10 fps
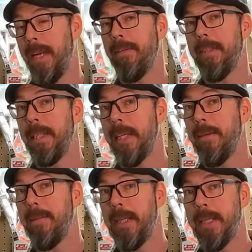Every
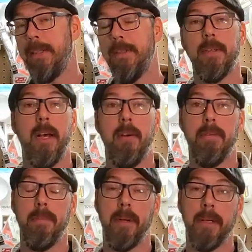time he took
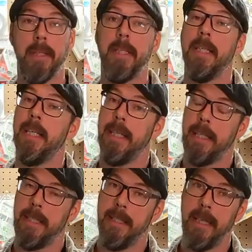off a part,
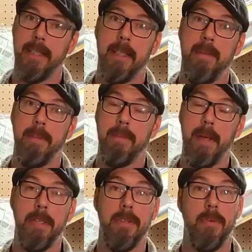he's nice enough to
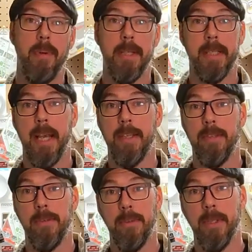mention what
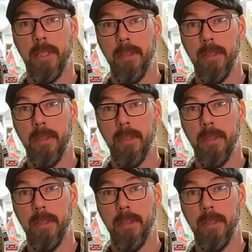size tool he